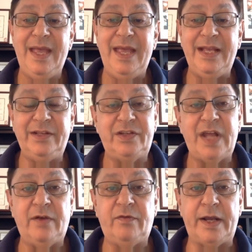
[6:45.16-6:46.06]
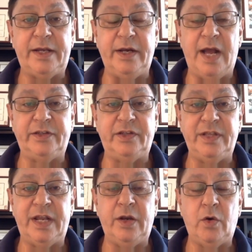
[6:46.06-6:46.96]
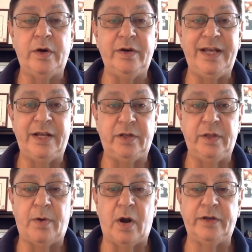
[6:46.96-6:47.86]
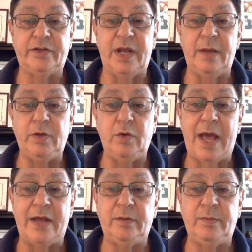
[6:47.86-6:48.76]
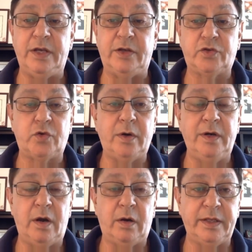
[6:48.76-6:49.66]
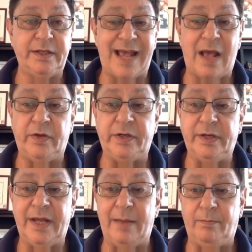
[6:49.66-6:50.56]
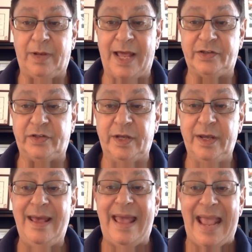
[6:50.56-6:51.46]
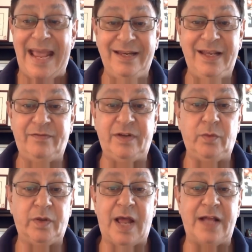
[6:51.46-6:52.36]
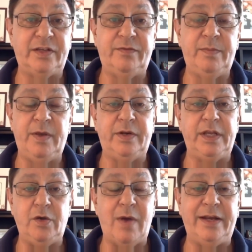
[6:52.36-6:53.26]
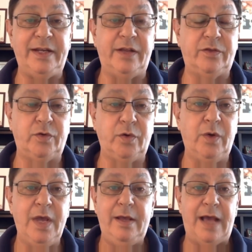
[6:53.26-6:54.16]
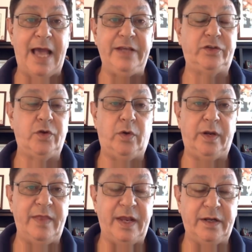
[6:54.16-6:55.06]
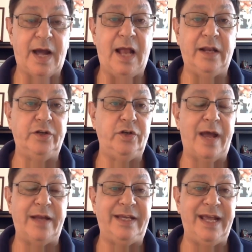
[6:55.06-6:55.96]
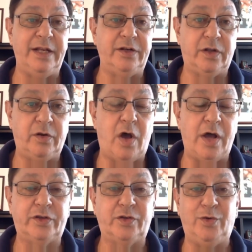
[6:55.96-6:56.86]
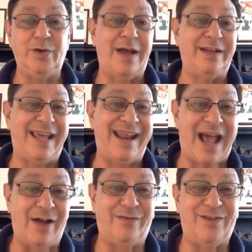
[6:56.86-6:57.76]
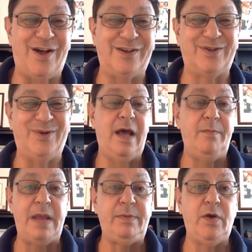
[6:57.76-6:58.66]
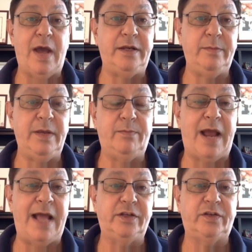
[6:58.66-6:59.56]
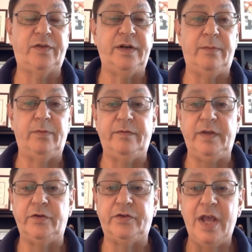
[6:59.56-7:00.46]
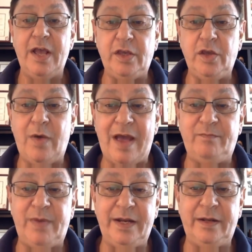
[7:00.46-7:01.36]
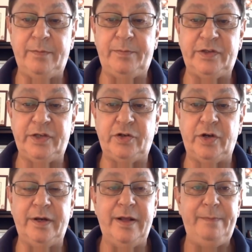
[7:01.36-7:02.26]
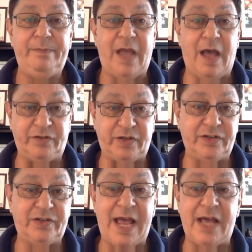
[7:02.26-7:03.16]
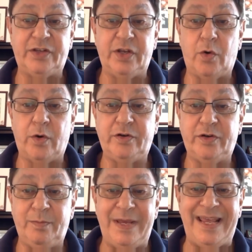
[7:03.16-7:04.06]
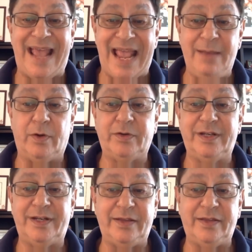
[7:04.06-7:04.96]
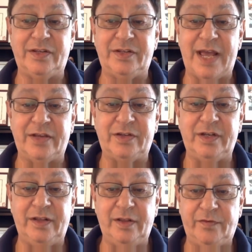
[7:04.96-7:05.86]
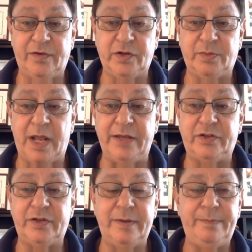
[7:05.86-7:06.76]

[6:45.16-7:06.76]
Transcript: Instead of recognizing that in order to get to the bar exam, you had to be extraordinarily talented and blessed and gifted with lots of ability. You had to get through high school and then college. You had to get into law school. You had to get out of law school. Maybe you had to be in practice for a number of years. You have been in a position of success in order to be able to take test in the first place.